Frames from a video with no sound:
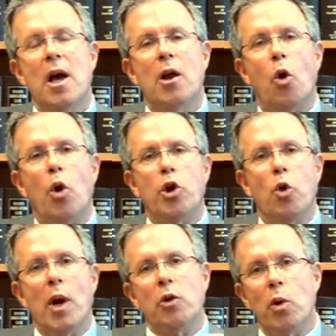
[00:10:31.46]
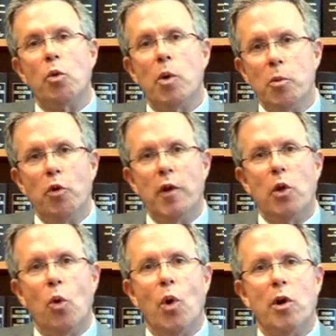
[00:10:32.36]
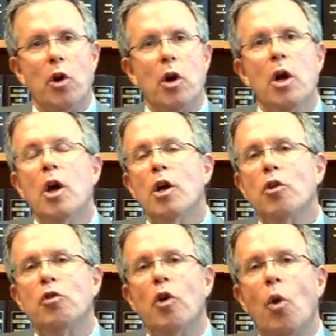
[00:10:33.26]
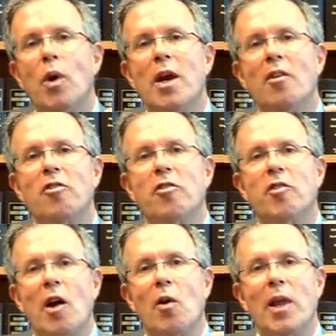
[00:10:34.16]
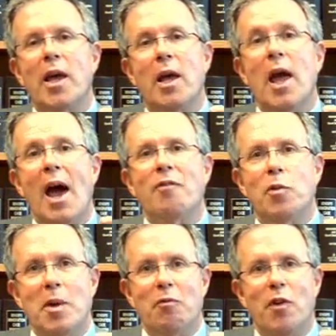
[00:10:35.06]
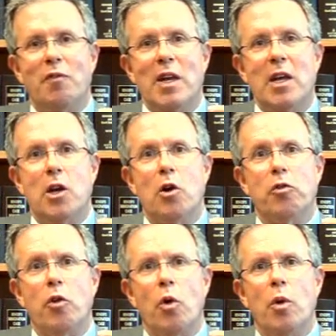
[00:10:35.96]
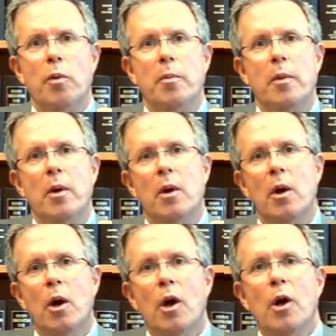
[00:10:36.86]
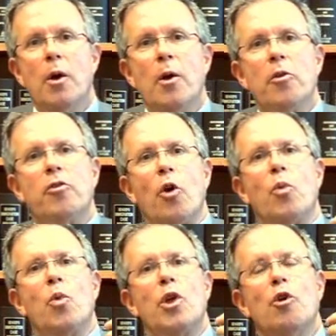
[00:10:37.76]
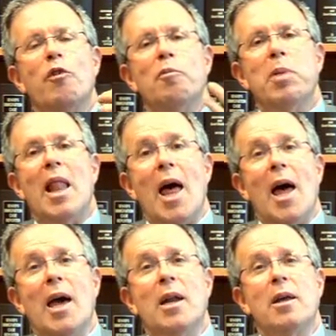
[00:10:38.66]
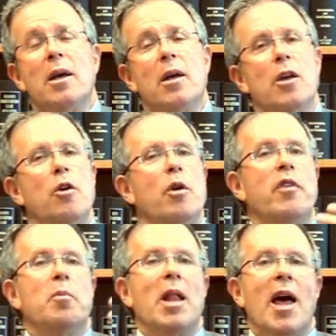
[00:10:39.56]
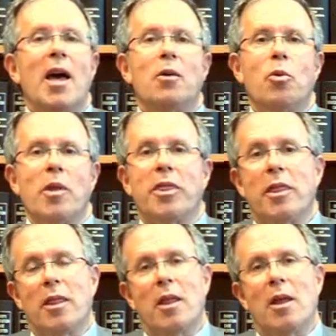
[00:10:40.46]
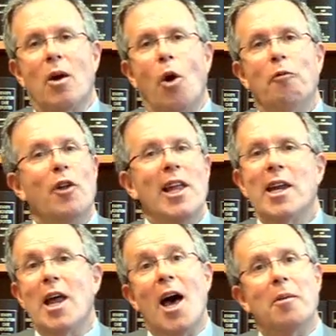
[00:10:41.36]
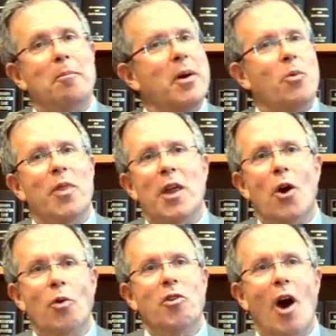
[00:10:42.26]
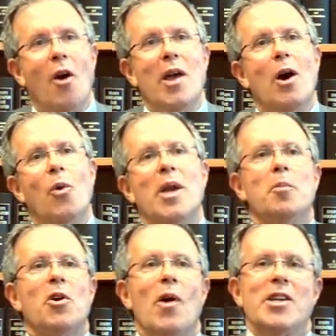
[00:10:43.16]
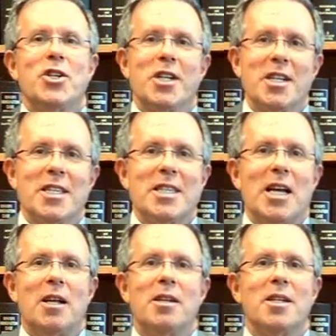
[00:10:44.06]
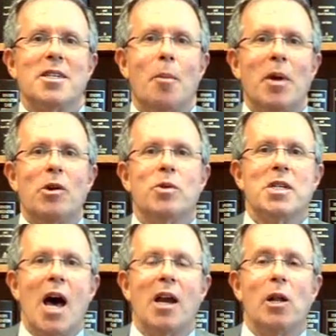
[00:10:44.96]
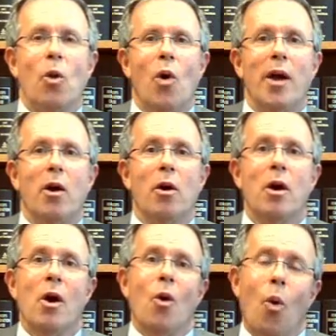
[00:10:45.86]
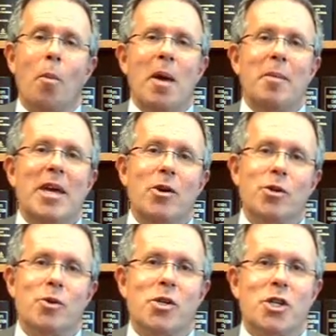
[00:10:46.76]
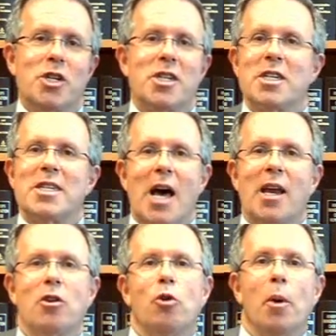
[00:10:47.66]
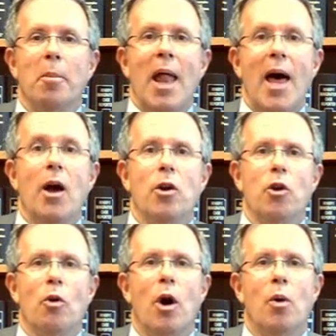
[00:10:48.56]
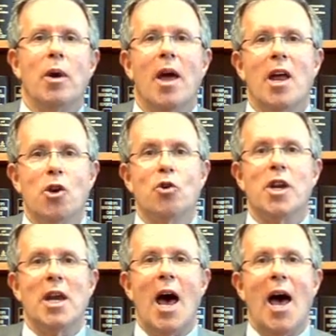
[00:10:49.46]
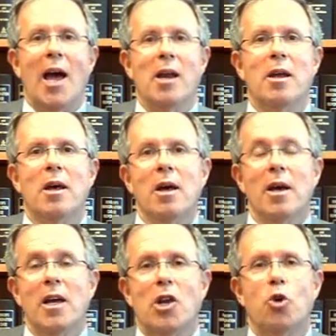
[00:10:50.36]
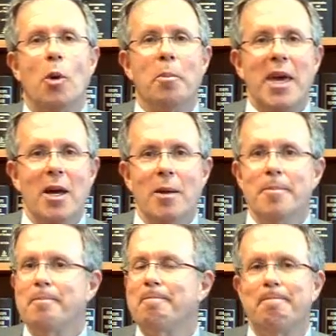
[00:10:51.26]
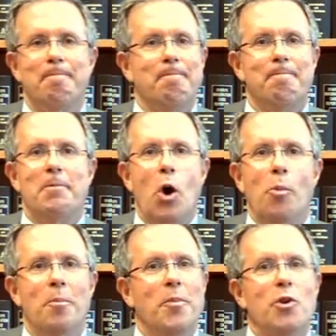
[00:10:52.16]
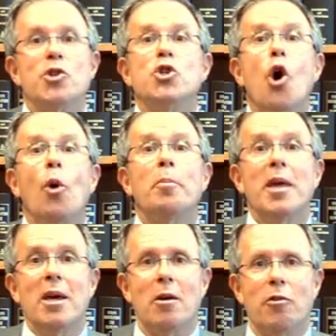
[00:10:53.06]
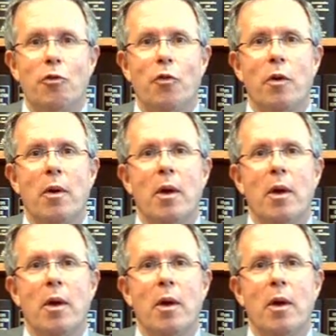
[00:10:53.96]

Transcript: and, or you're under a removal order, you don't necessarily have to be fifteen years old. So you've applied, you have applied with, hopefully not, but with a notario, an immigration consultant, somebody who's not a lawyer, or maybe you just decided to apply on your own and you're denied. Can you appeal? Nope, there's no appeals.